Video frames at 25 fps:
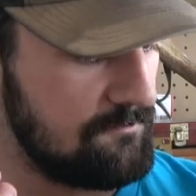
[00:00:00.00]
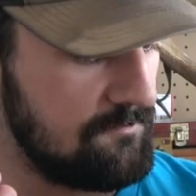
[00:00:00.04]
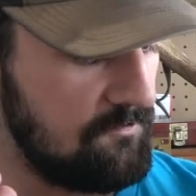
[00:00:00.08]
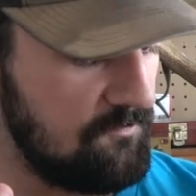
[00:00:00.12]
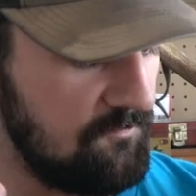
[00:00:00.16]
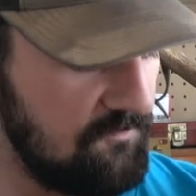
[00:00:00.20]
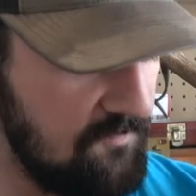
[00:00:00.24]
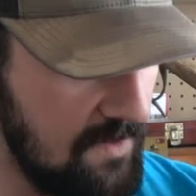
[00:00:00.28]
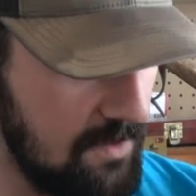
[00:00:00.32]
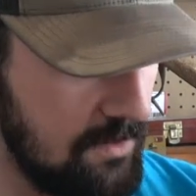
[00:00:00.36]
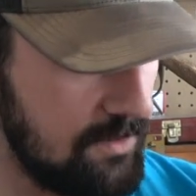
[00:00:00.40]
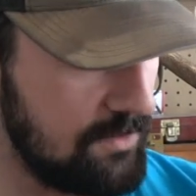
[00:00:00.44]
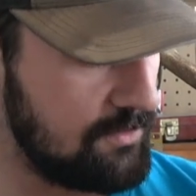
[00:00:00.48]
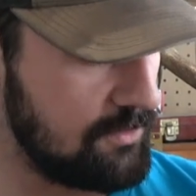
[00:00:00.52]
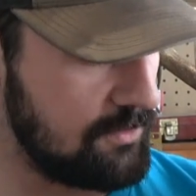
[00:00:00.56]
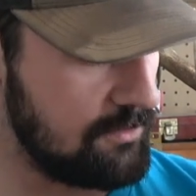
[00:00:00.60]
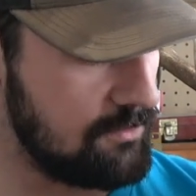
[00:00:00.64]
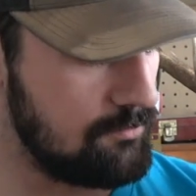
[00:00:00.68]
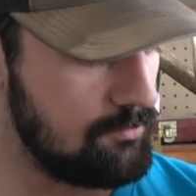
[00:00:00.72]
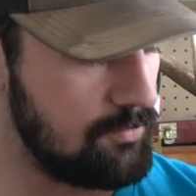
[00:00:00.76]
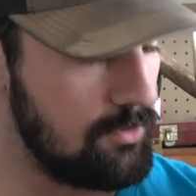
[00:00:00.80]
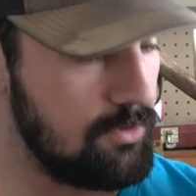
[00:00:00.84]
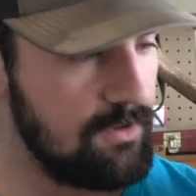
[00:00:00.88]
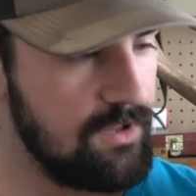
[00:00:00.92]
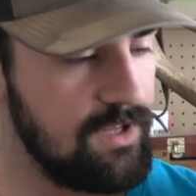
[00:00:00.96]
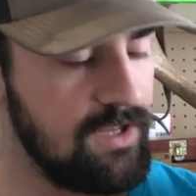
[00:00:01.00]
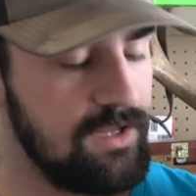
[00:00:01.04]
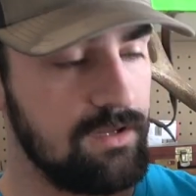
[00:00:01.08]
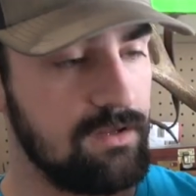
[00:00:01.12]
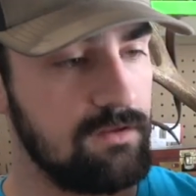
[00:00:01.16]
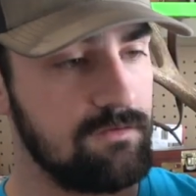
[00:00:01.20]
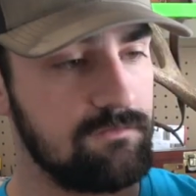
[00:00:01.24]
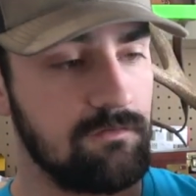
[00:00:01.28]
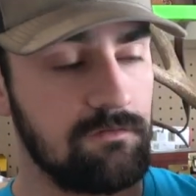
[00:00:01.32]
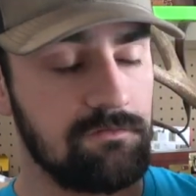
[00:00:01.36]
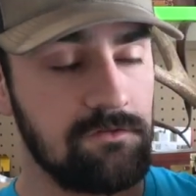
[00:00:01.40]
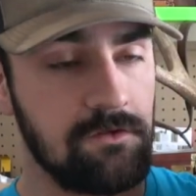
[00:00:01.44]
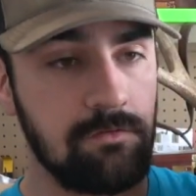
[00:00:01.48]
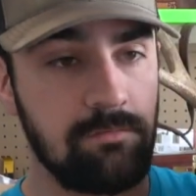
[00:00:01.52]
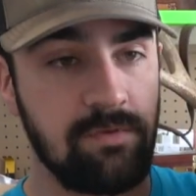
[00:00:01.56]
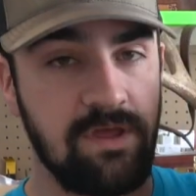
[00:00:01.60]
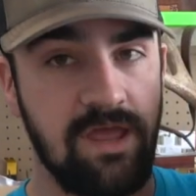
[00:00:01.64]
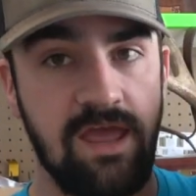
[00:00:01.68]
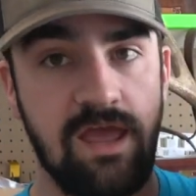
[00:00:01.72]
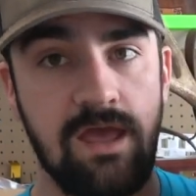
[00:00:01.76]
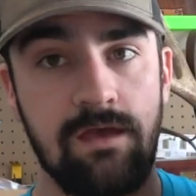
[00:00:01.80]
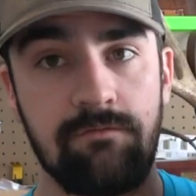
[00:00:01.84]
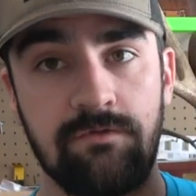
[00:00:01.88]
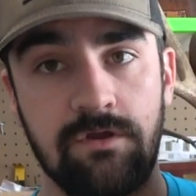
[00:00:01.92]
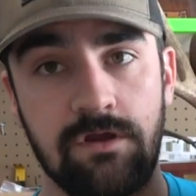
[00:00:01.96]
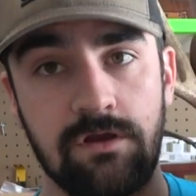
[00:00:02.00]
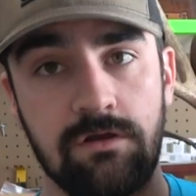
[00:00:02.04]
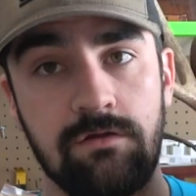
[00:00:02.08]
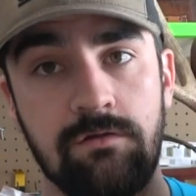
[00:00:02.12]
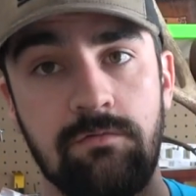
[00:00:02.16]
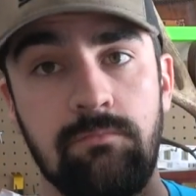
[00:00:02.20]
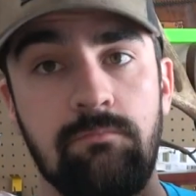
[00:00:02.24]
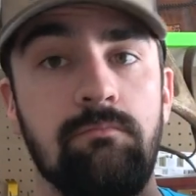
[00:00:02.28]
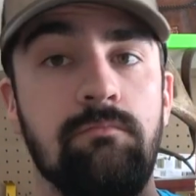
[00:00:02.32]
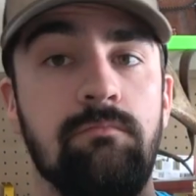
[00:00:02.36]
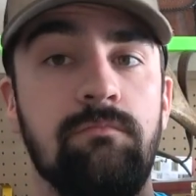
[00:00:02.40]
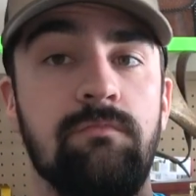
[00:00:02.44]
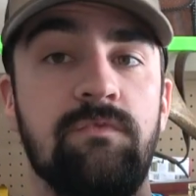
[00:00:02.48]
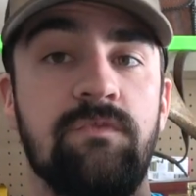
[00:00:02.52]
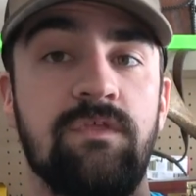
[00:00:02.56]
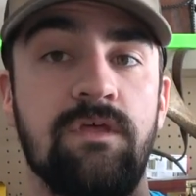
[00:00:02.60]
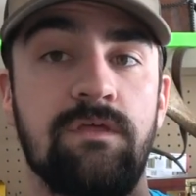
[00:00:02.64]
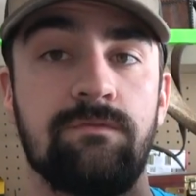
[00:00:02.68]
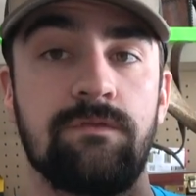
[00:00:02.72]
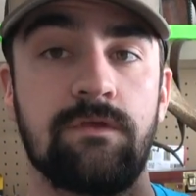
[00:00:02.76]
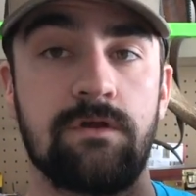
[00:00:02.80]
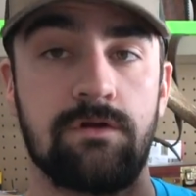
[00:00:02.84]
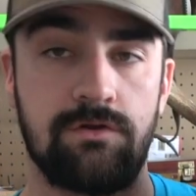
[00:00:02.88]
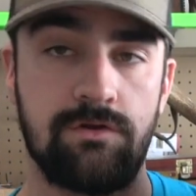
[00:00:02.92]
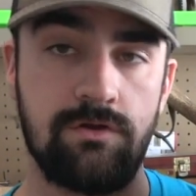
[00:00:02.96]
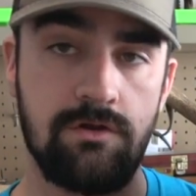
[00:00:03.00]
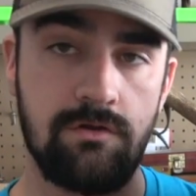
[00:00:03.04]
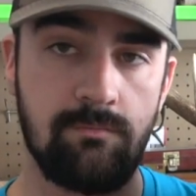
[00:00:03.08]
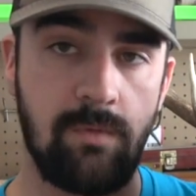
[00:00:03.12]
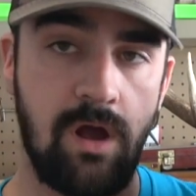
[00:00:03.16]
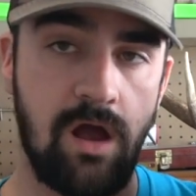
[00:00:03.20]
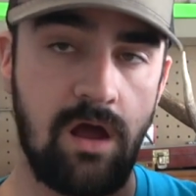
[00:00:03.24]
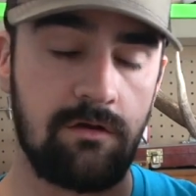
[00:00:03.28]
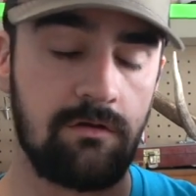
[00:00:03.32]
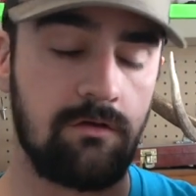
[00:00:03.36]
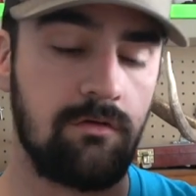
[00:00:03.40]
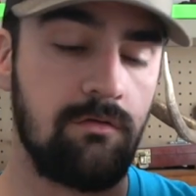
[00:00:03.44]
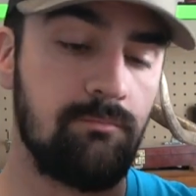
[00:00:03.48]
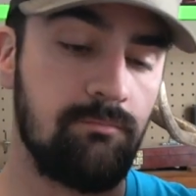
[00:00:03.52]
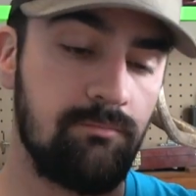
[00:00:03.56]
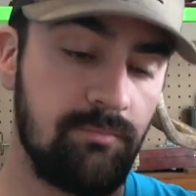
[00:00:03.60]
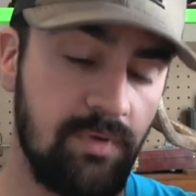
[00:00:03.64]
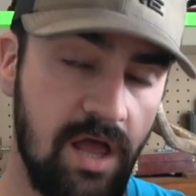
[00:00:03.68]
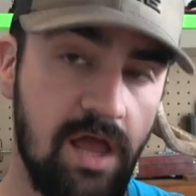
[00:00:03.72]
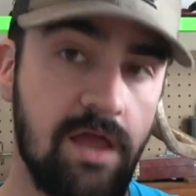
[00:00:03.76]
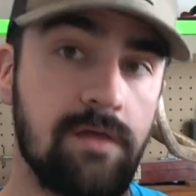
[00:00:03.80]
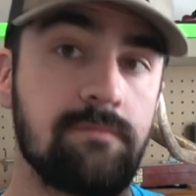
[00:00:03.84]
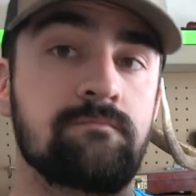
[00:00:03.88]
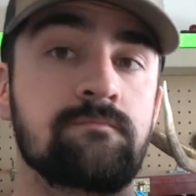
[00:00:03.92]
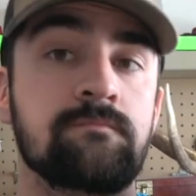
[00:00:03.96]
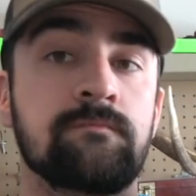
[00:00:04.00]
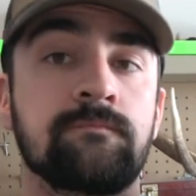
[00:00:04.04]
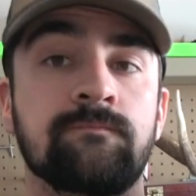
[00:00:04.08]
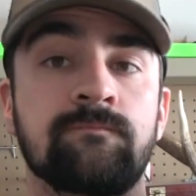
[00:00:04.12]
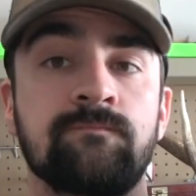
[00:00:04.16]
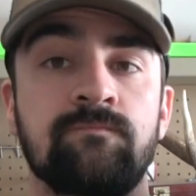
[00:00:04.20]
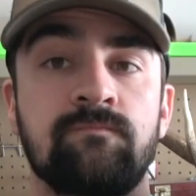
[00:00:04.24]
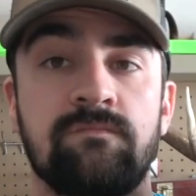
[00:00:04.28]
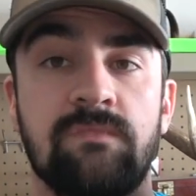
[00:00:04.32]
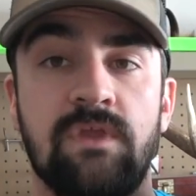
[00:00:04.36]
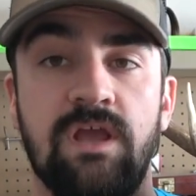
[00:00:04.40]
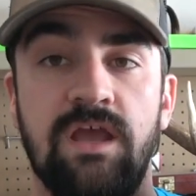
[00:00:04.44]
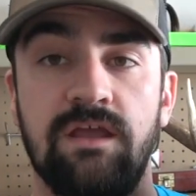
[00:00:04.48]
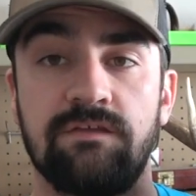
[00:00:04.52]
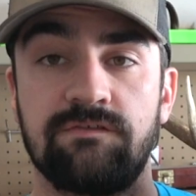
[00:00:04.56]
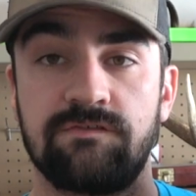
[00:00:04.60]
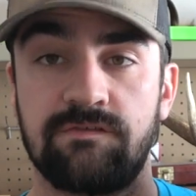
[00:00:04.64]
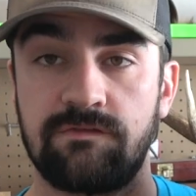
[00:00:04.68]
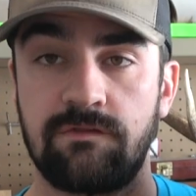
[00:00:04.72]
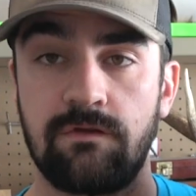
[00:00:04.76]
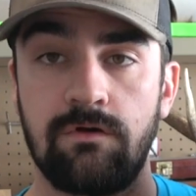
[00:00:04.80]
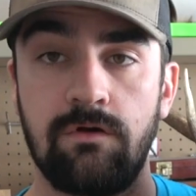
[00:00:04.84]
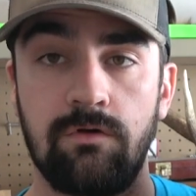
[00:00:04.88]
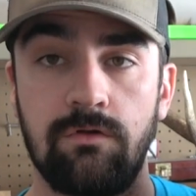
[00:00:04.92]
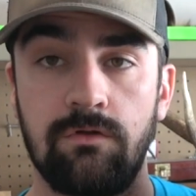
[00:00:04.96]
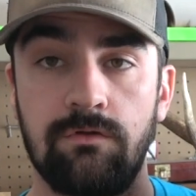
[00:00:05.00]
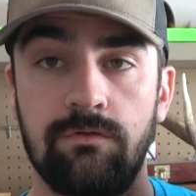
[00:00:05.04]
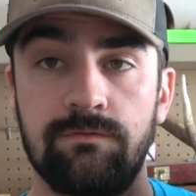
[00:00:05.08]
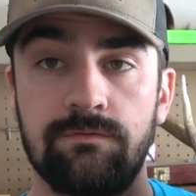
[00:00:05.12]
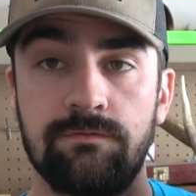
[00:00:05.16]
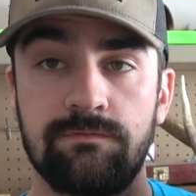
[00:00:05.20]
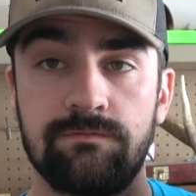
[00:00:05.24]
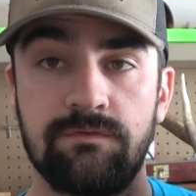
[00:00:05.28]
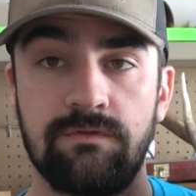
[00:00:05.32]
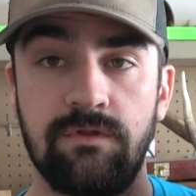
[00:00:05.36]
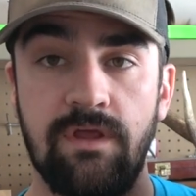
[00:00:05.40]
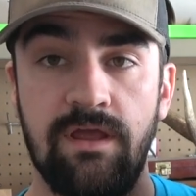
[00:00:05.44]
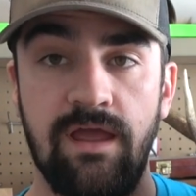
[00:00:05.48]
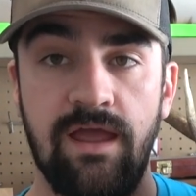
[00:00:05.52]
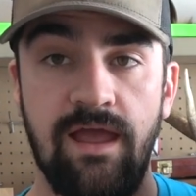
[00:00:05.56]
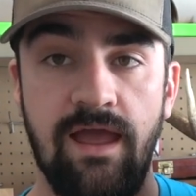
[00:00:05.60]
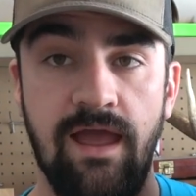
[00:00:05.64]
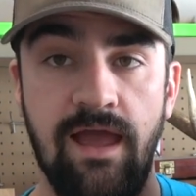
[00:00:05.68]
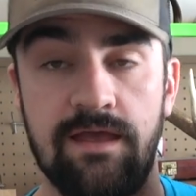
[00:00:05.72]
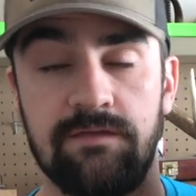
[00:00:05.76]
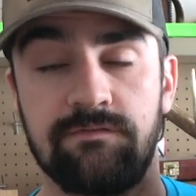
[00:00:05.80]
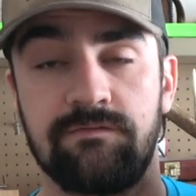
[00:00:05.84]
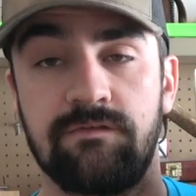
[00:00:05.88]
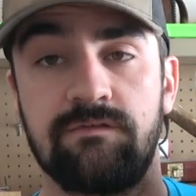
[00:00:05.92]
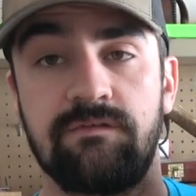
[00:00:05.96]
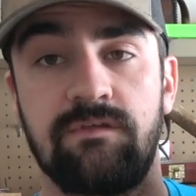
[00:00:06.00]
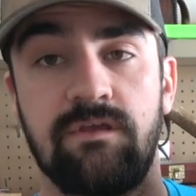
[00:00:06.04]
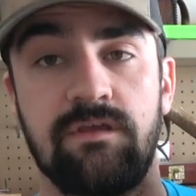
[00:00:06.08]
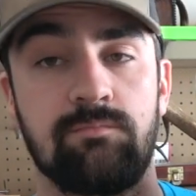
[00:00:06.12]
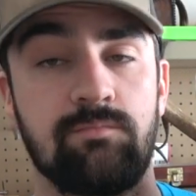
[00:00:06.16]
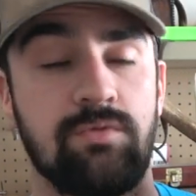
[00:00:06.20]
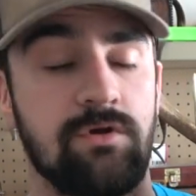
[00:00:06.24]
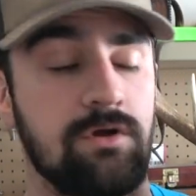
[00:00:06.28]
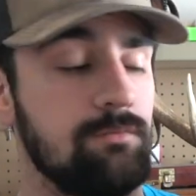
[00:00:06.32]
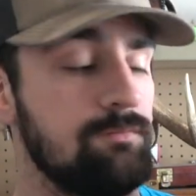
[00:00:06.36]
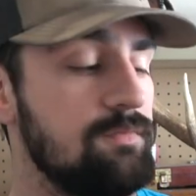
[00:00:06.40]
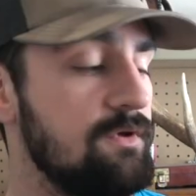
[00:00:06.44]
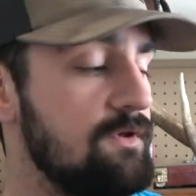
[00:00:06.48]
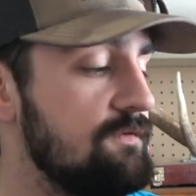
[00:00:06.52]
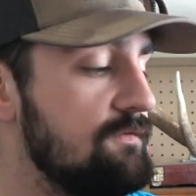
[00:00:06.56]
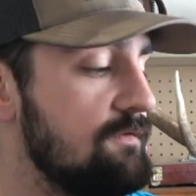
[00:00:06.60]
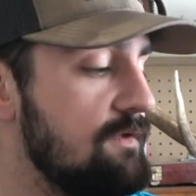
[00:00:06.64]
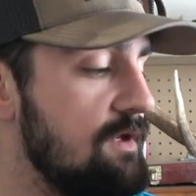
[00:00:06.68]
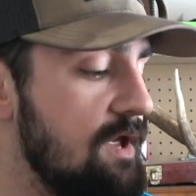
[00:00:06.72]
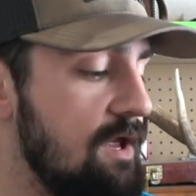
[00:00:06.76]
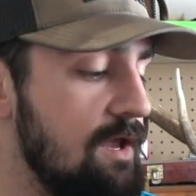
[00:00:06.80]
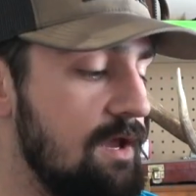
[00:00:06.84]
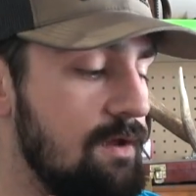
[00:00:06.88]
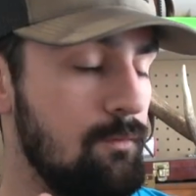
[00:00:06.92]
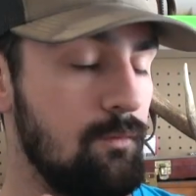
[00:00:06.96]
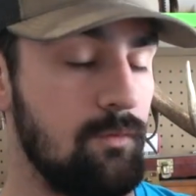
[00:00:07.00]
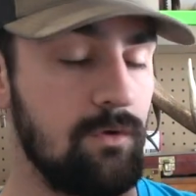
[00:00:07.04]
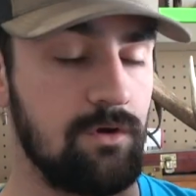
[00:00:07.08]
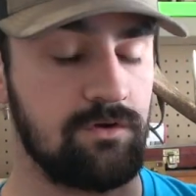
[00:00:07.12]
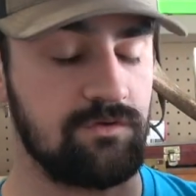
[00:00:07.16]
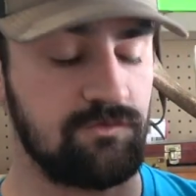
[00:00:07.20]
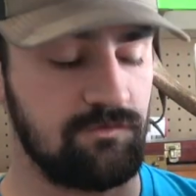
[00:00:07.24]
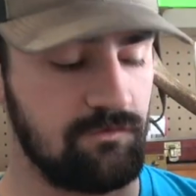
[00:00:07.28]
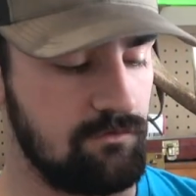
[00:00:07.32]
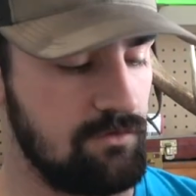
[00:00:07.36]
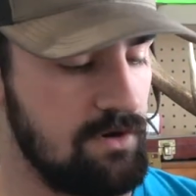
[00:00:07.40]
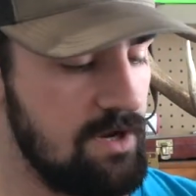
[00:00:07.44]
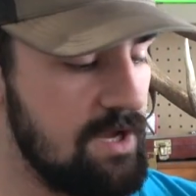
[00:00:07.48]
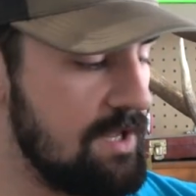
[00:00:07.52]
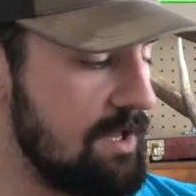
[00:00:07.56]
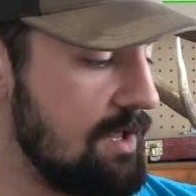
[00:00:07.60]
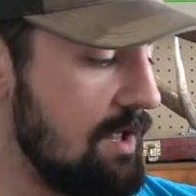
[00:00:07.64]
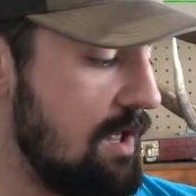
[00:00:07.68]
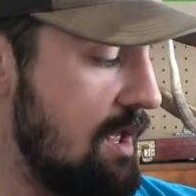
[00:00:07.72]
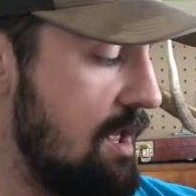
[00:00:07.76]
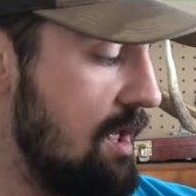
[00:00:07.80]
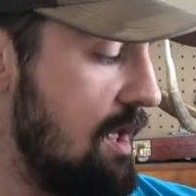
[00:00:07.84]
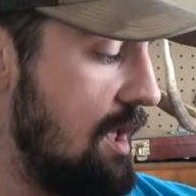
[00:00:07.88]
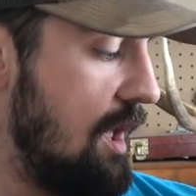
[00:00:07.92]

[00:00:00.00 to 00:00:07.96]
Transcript: Very durable. It is a little bit heavier than their new model, but it still has the same purpose and works great.